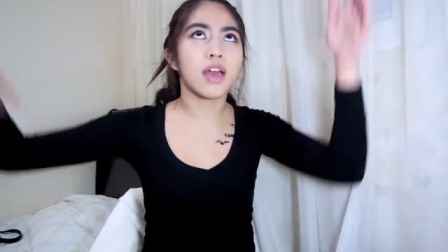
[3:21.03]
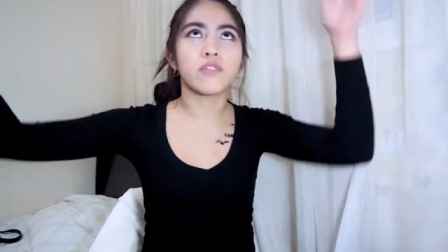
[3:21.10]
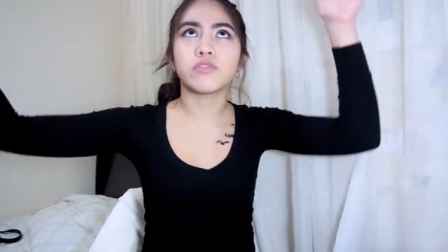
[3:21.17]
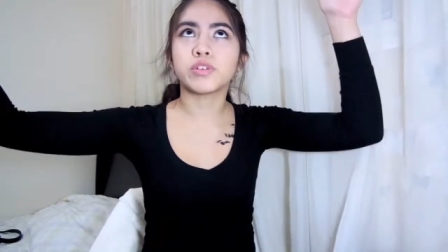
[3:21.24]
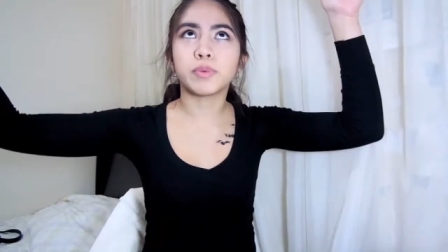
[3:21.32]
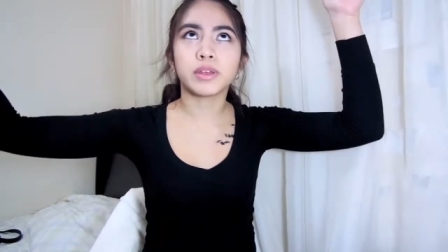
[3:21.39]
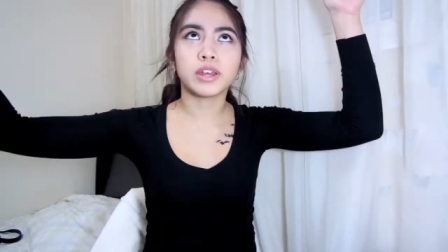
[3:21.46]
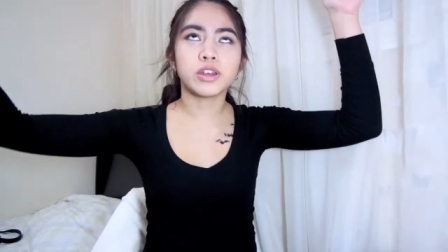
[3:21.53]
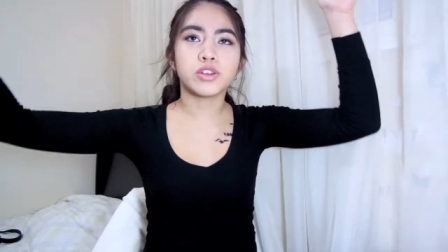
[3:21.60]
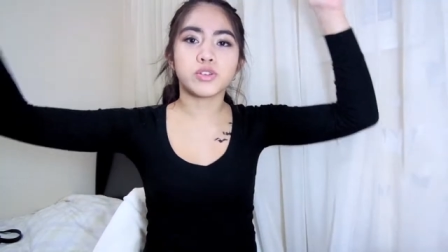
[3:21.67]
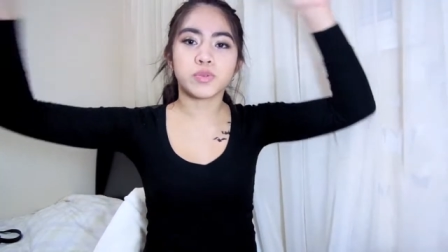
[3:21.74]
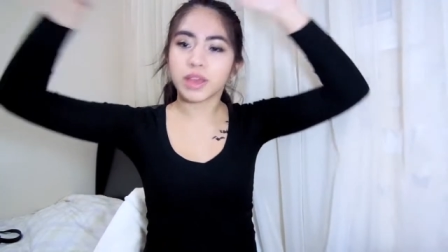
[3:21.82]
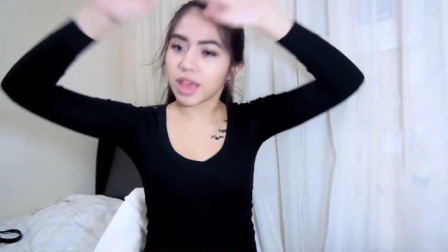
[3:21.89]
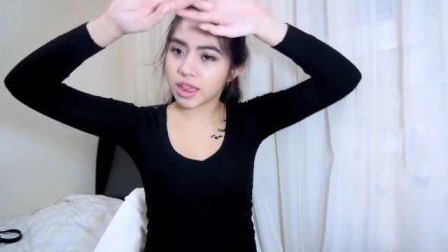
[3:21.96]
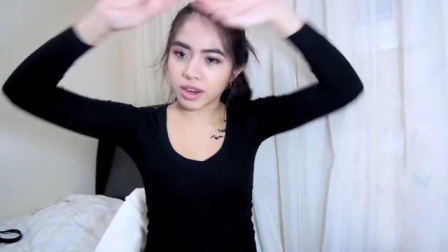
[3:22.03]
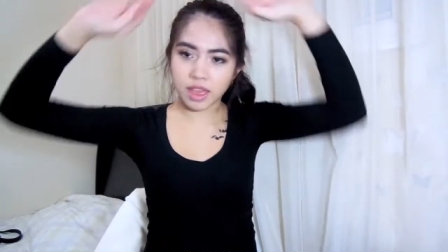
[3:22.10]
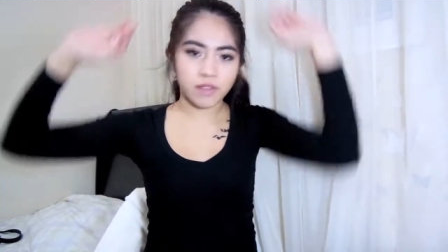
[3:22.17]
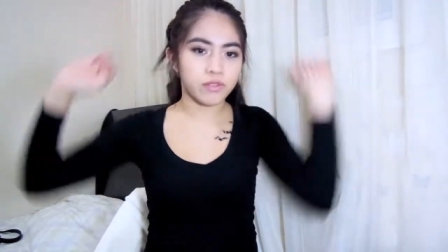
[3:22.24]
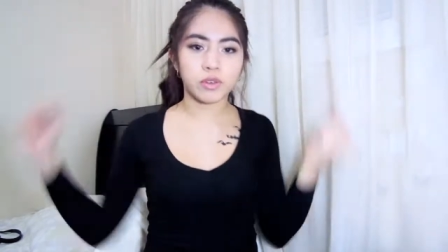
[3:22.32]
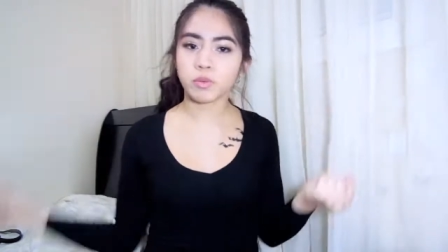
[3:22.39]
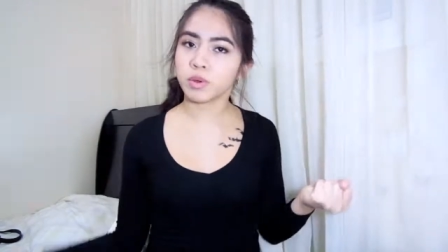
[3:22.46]
Everybody knew it, and
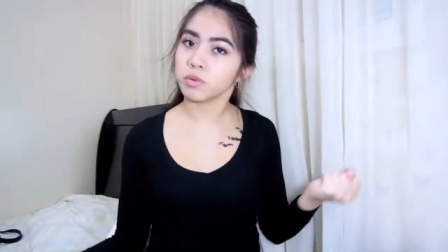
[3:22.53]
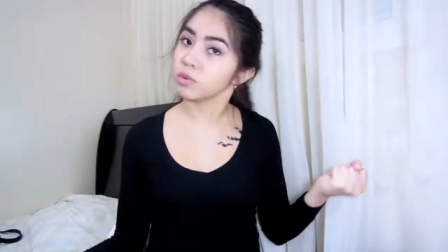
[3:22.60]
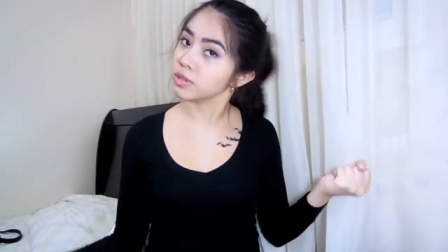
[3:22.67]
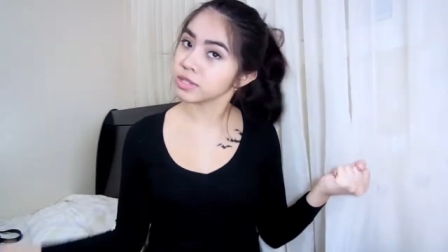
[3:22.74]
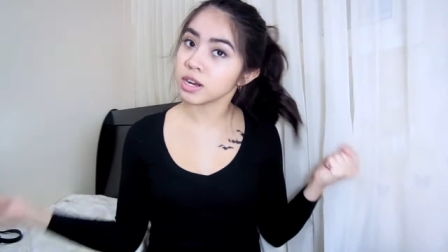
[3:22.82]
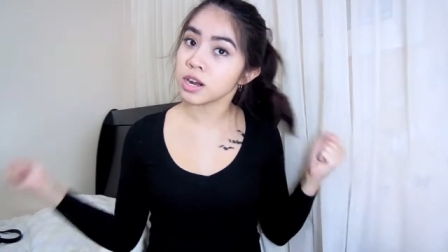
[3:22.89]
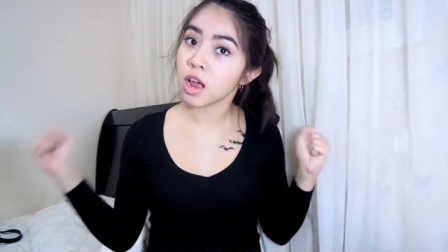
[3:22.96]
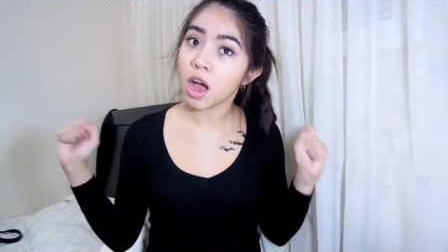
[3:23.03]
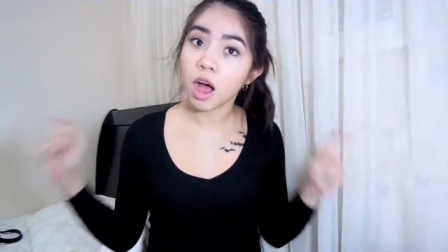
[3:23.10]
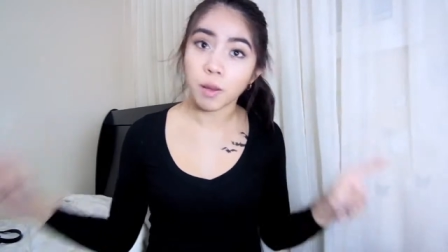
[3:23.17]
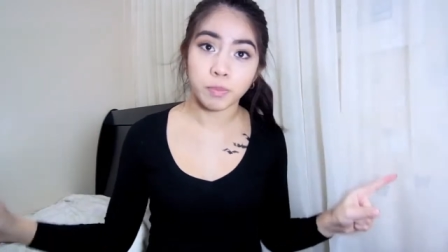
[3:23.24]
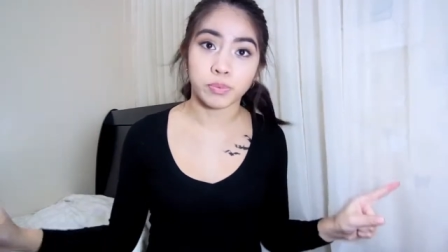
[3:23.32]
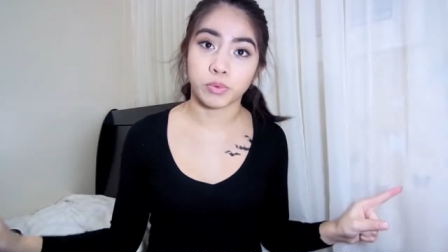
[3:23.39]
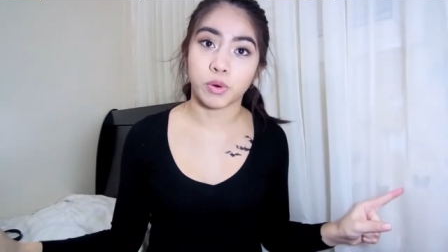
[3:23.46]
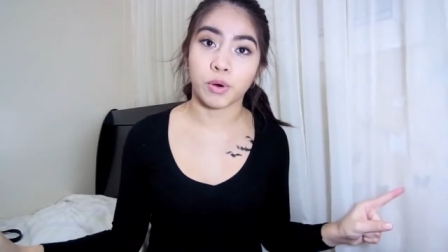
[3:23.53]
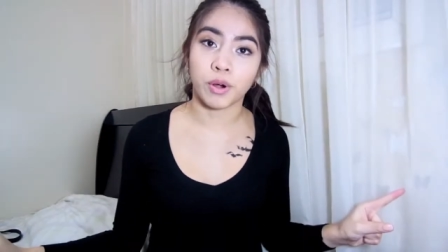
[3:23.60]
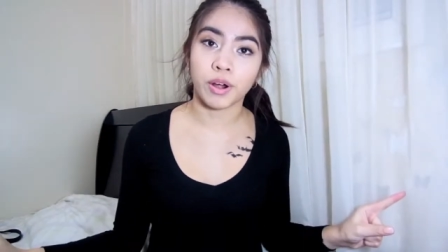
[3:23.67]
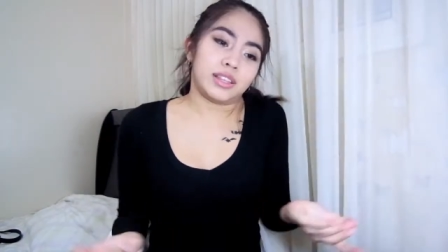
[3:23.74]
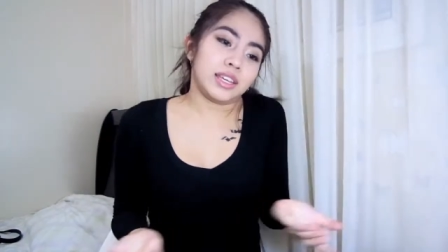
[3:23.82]
everyone was in an uproar.